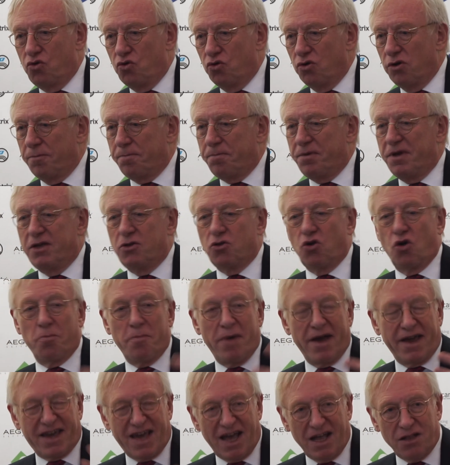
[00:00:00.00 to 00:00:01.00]
European
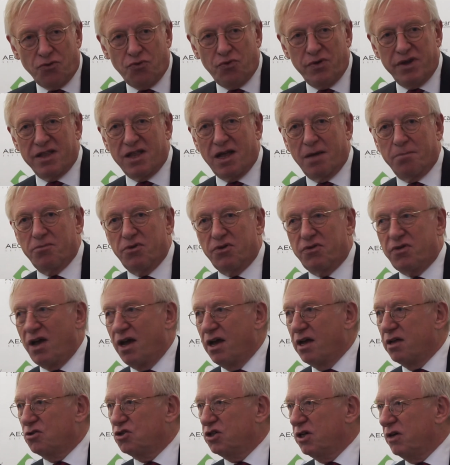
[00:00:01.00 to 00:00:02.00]
or my country numbers
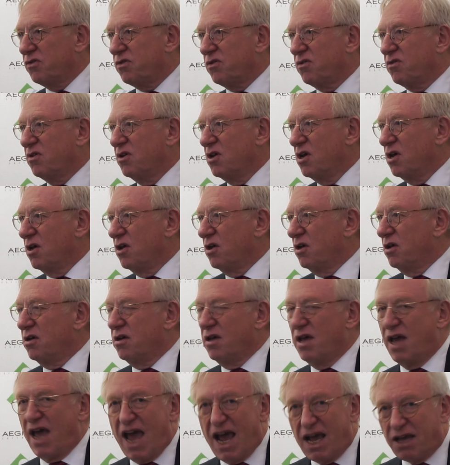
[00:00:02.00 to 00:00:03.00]
are just
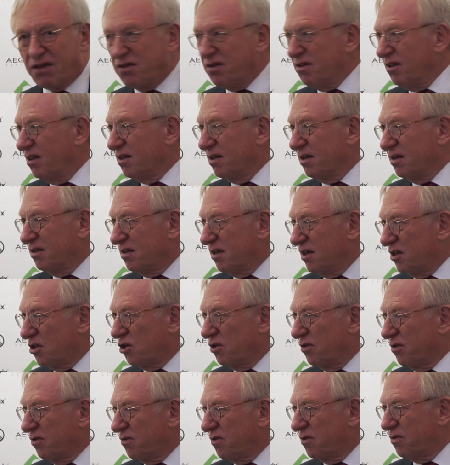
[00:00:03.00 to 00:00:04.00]
Excel
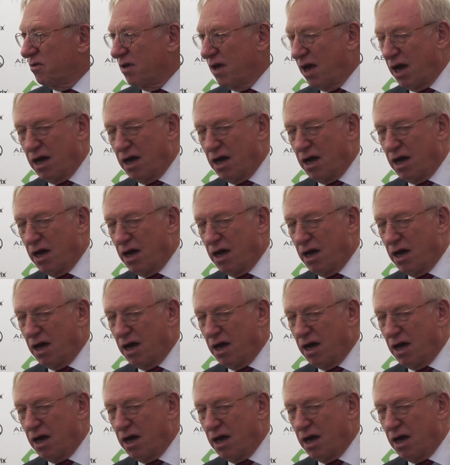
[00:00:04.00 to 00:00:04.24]
editions.